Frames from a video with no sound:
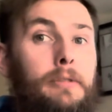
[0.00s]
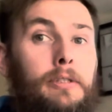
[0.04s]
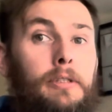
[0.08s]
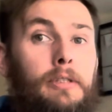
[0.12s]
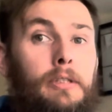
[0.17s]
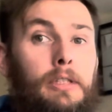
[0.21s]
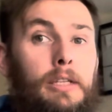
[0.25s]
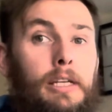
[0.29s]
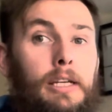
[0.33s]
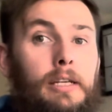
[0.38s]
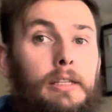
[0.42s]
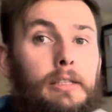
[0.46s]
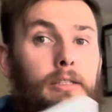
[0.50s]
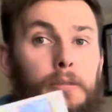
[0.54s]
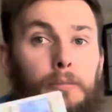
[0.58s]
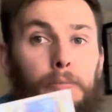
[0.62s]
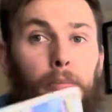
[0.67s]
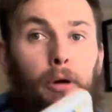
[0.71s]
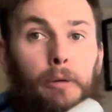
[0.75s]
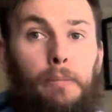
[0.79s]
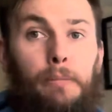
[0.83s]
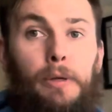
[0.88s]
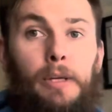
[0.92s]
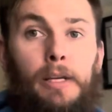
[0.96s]
Yeah, it's a
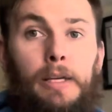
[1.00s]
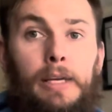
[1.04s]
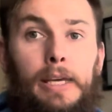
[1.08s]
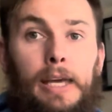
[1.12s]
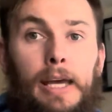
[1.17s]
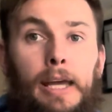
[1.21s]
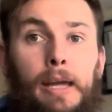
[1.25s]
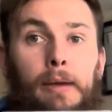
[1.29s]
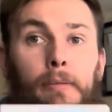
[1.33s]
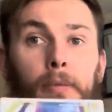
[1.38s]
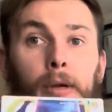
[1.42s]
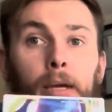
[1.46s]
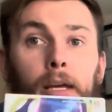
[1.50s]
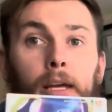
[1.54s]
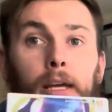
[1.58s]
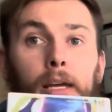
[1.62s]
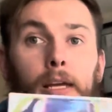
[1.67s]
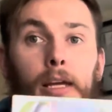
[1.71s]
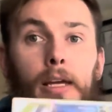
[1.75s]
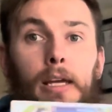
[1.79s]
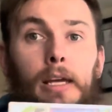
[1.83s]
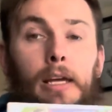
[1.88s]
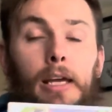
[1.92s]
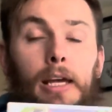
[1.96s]
popular game,
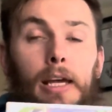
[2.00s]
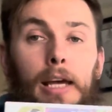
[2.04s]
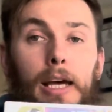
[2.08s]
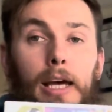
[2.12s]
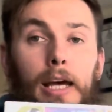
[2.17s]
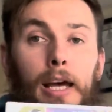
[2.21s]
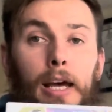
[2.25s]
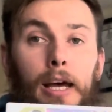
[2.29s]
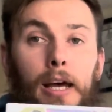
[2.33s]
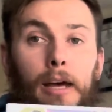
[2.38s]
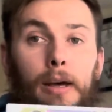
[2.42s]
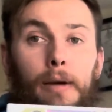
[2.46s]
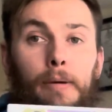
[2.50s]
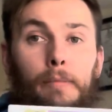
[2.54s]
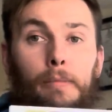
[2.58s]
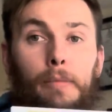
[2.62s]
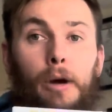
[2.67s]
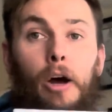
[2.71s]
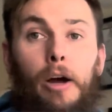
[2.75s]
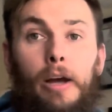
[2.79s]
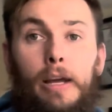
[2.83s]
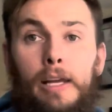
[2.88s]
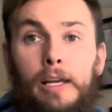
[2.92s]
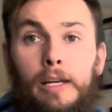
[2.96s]

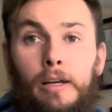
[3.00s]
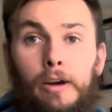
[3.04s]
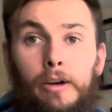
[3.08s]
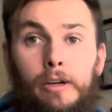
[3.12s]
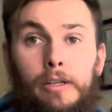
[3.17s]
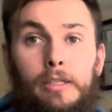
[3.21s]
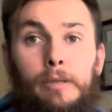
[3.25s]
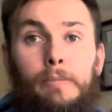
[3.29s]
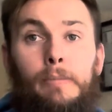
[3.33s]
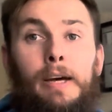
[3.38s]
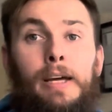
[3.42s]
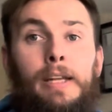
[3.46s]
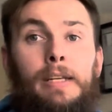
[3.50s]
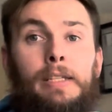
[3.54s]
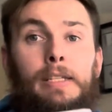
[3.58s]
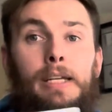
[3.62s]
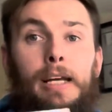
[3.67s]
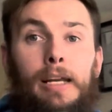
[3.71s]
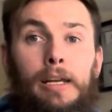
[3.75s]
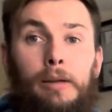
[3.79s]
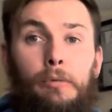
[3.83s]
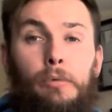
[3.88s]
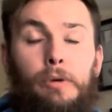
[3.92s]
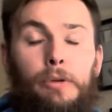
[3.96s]
in high demand, and
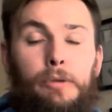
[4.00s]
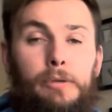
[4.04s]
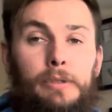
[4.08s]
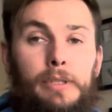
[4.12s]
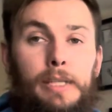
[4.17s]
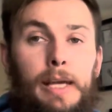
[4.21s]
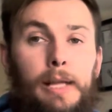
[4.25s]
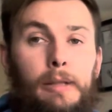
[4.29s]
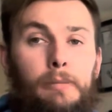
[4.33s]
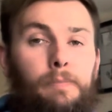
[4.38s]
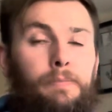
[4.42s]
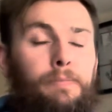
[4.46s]
it will sell.